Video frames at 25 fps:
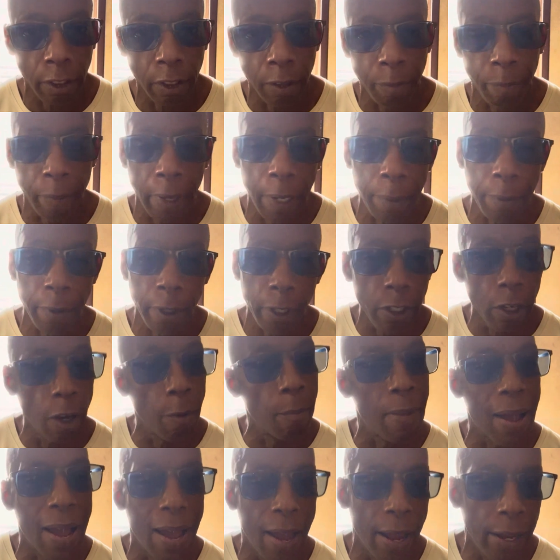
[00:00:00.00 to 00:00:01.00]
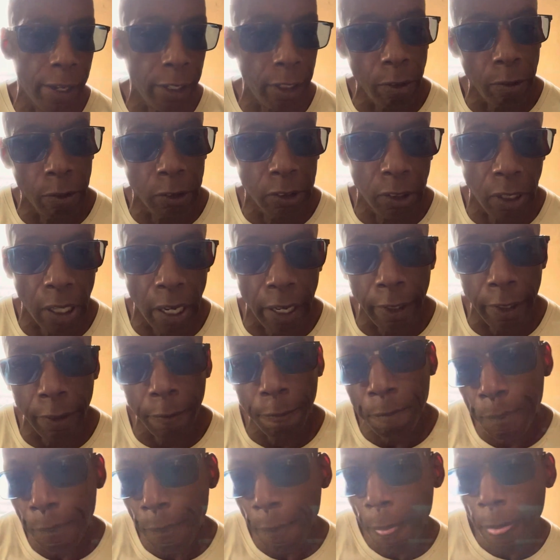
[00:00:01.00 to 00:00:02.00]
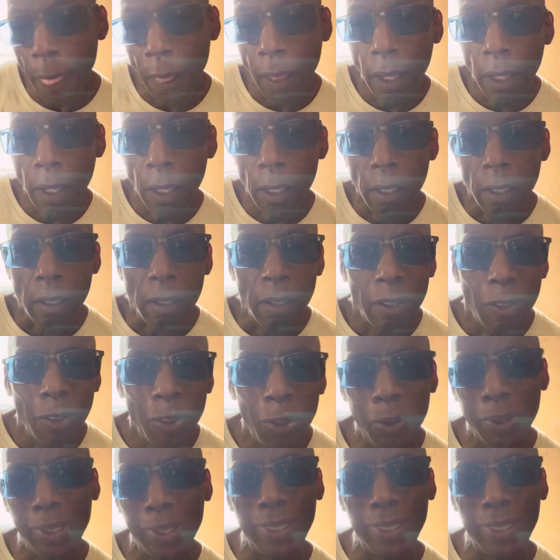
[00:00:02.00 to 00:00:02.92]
Maybe in your mind you was like, who